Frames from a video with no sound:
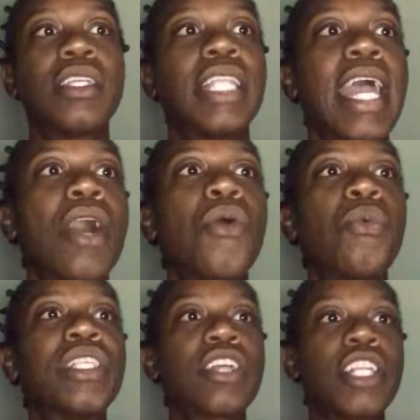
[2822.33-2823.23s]
Now
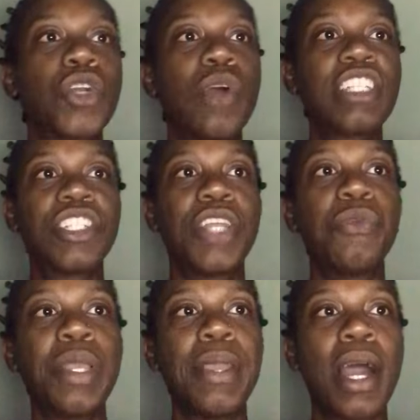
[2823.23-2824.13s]
we start to question
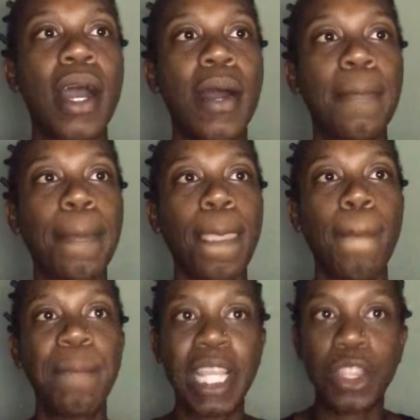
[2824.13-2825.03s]
if we
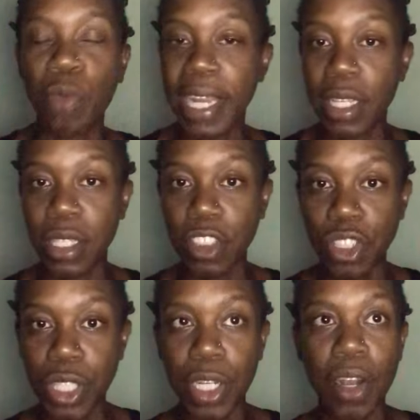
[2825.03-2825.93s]
made the right
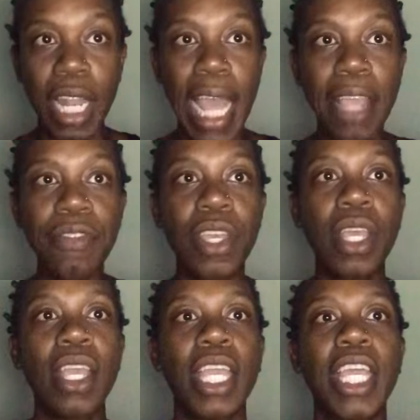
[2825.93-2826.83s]
decisions in our life.
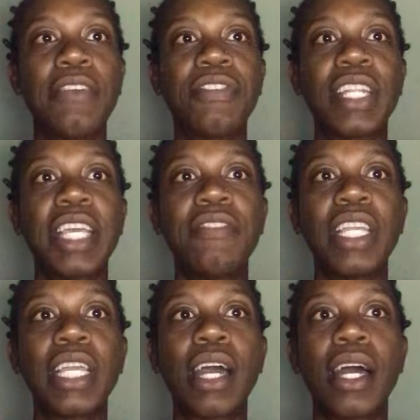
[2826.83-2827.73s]
If we're
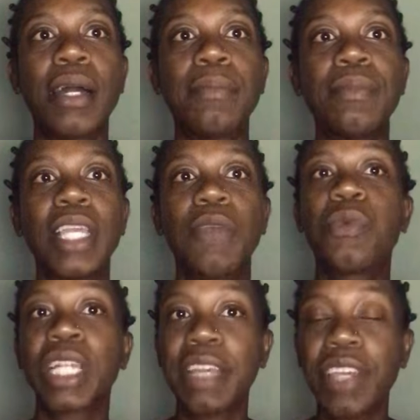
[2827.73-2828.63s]
living
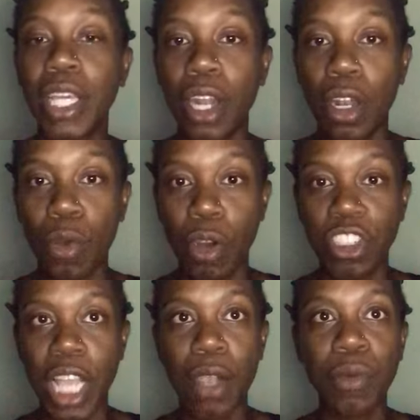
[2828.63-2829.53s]
in our lower
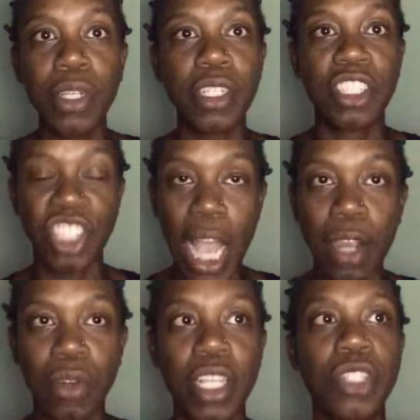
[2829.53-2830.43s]

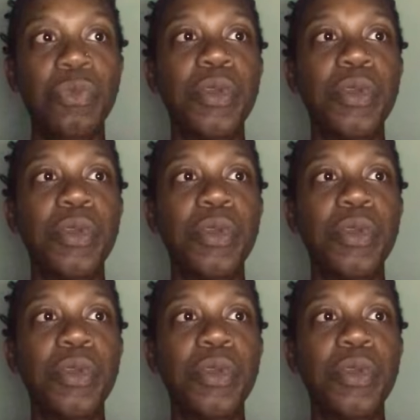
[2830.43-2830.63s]
chakras,